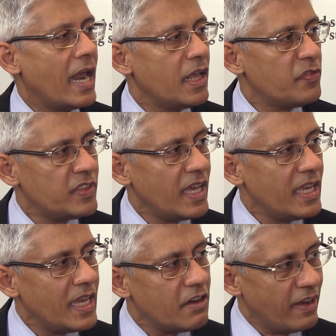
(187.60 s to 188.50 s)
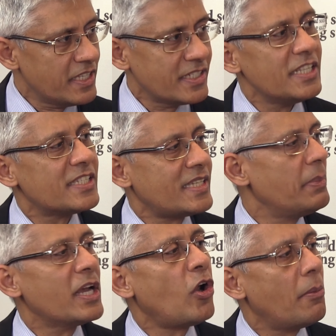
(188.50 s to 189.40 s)
and if they invest in
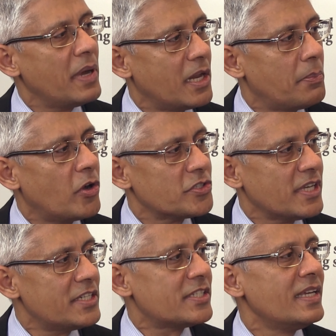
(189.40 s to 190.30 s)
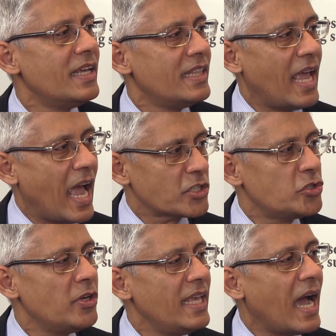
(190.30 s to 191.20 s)
sub-economic deposits, they
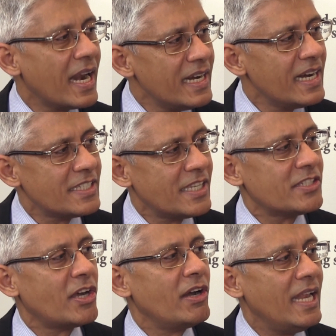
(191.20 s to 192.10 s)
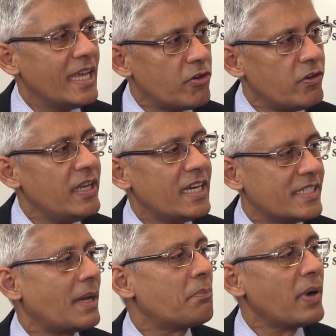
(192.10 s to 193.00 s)
actually unnecessarily
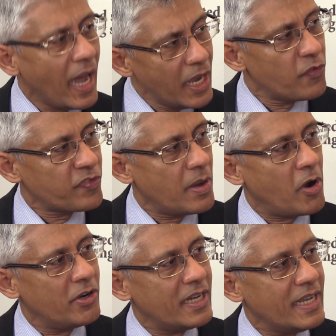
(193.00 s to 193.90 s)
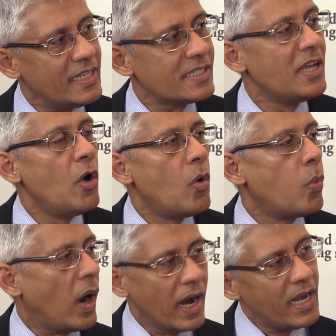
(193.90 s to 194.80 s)
create supply of commodities
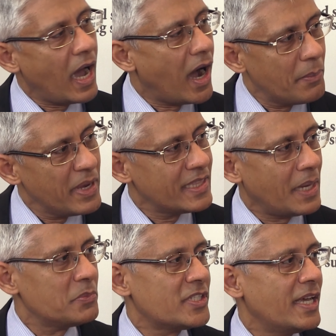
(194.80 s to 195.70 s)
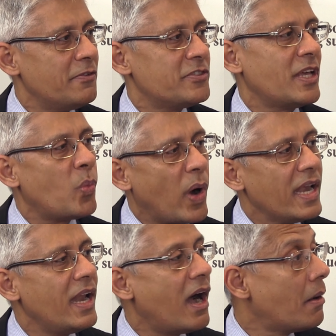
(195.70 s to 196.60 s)
while harming themselves and
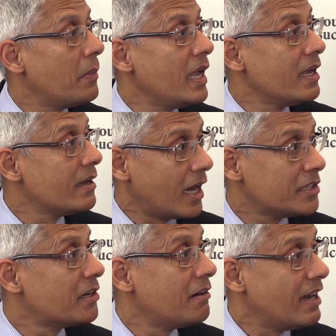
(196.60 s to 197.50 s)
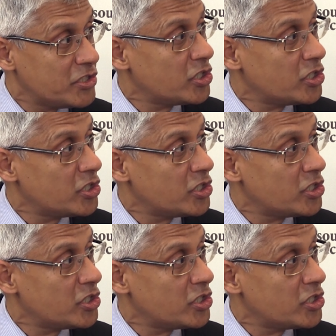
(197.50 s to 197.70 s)
while harming other